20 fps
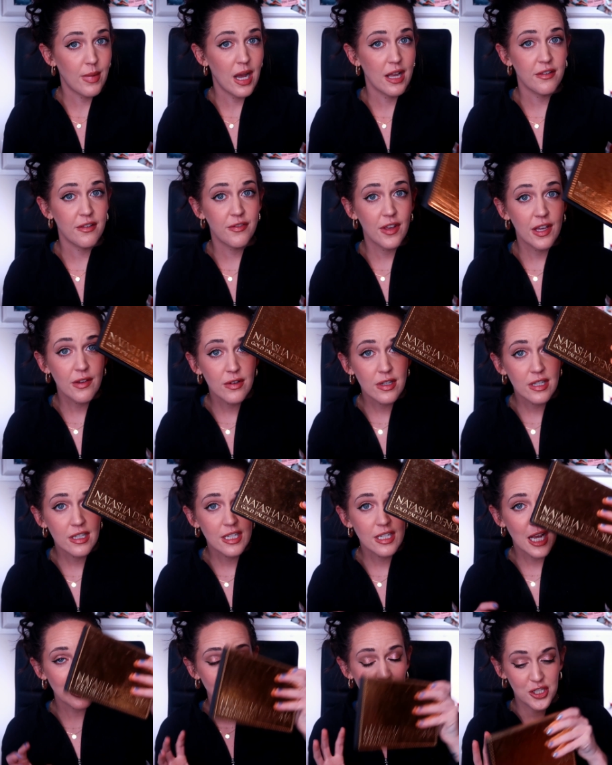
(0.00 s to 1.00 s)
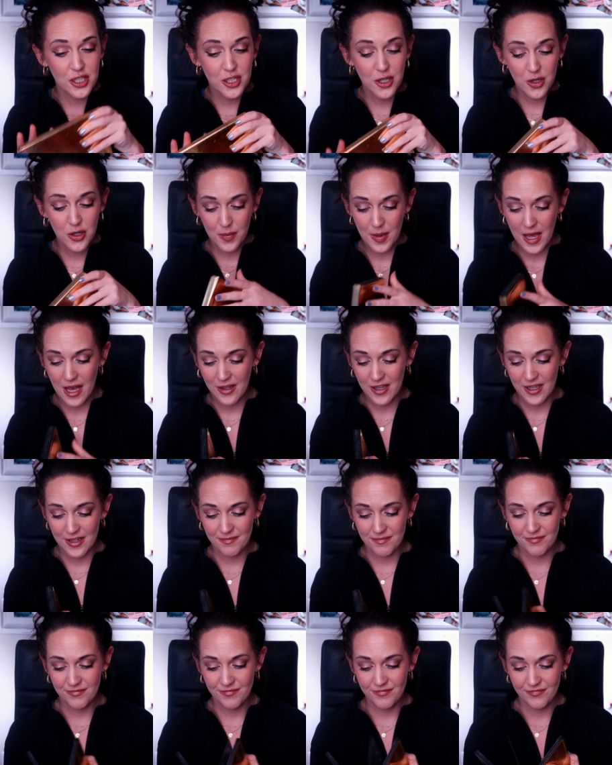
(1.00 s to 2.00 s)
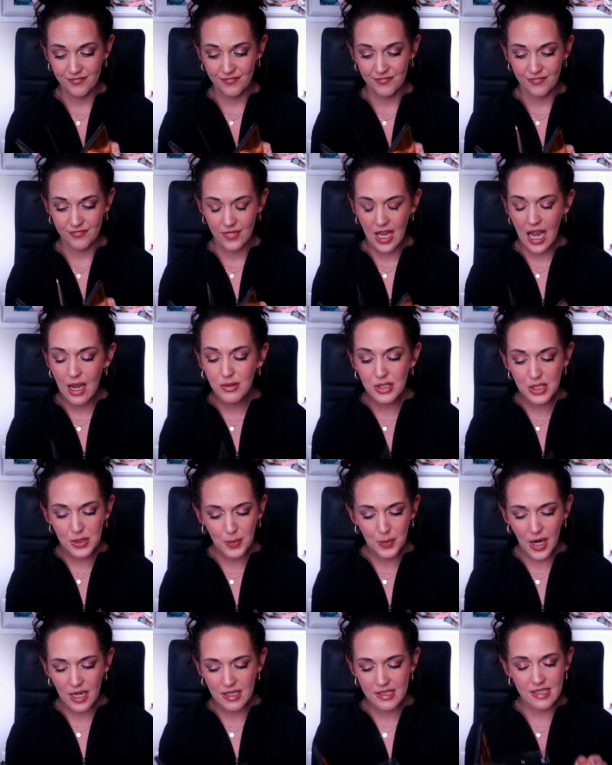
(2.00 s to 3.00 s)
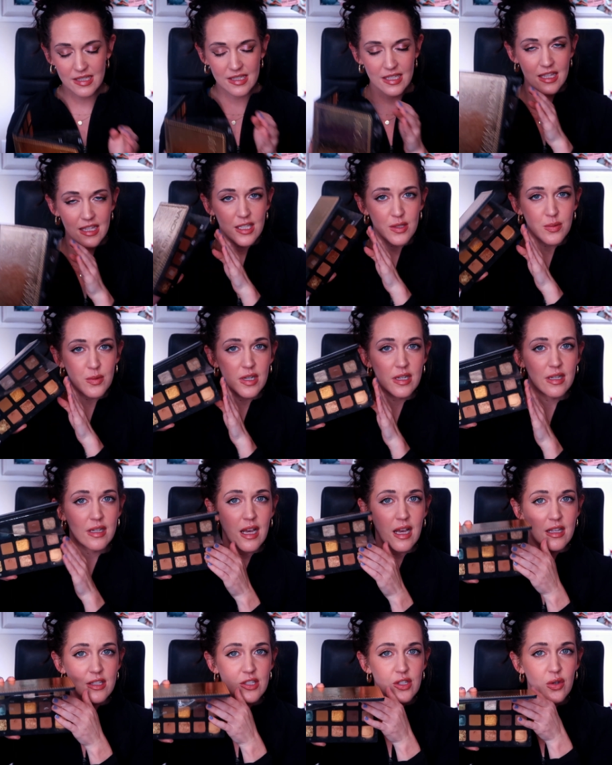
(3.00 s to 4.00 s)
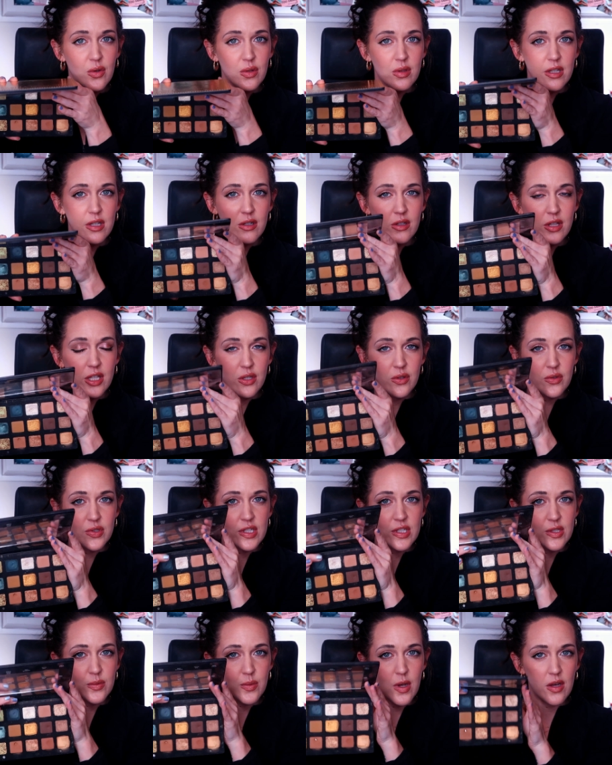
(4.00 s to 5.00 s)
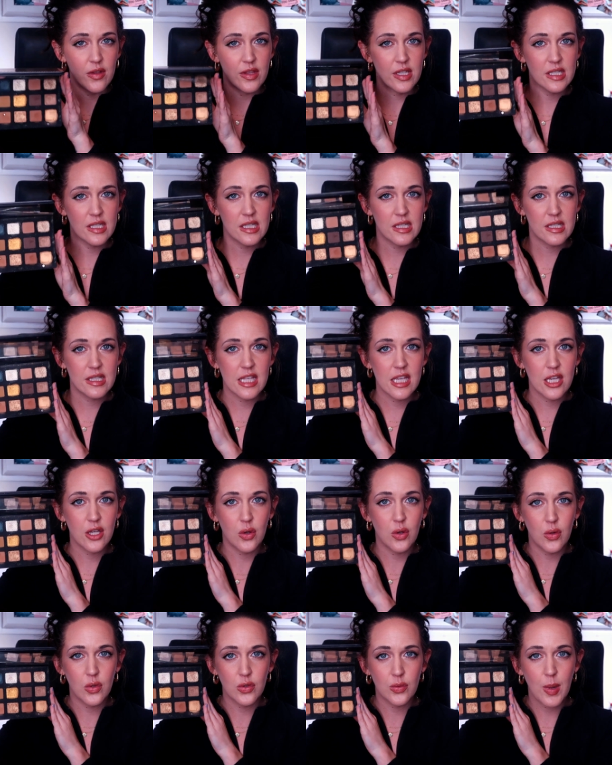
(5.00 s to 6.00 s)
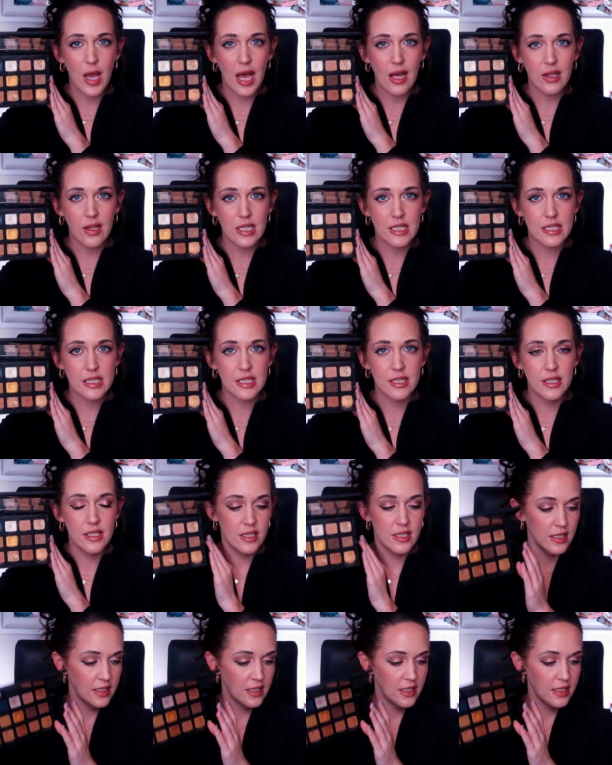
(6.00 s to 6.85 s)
My favorite Natasha Denona palette was surprised to see this one got so little use as well. This is the gold palette.